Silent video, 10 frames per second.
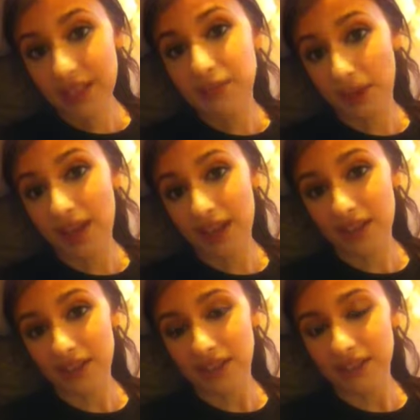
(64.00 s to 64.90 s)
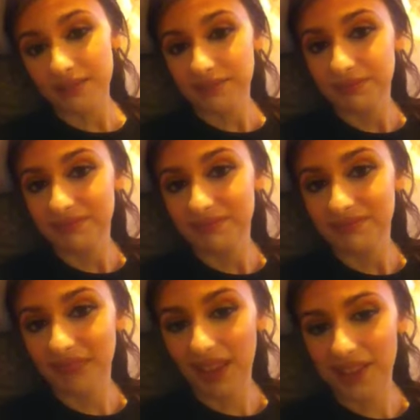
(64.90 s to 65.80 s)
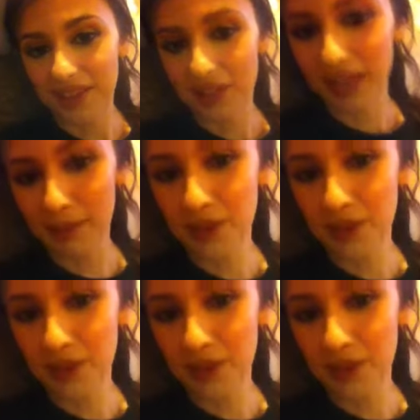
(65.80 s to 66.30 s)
It's badass. So, like